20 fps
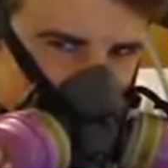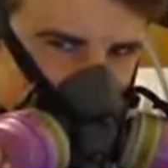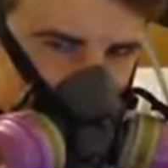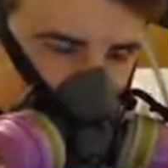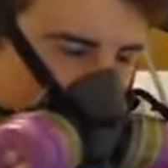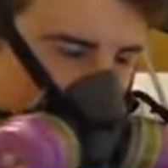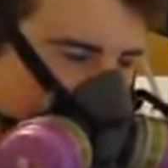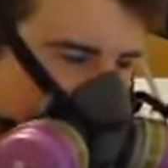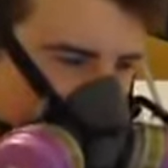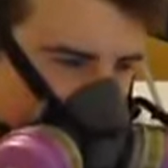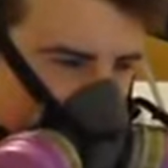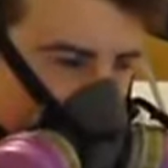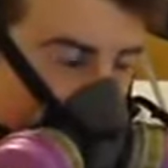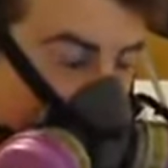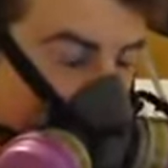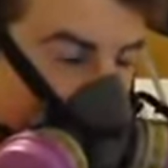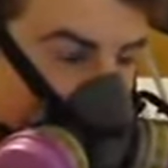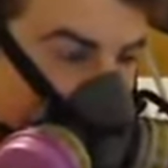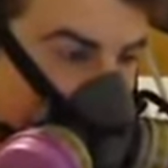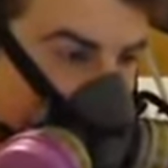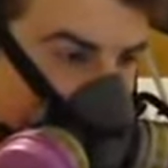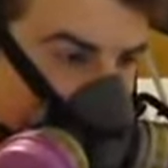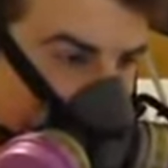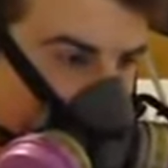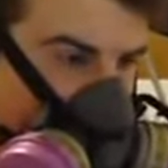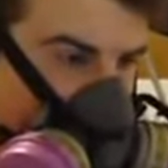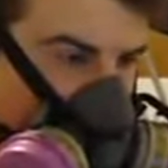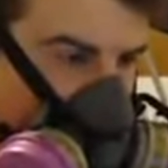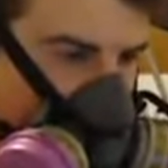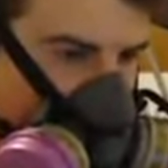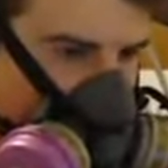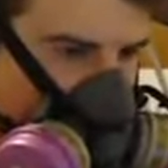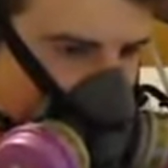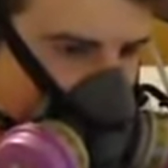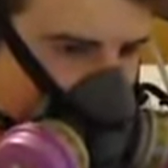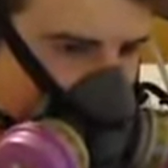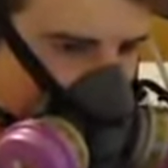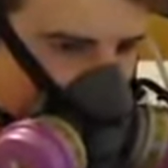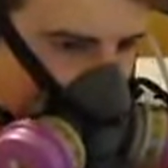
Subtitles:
I buy DVDs all the time.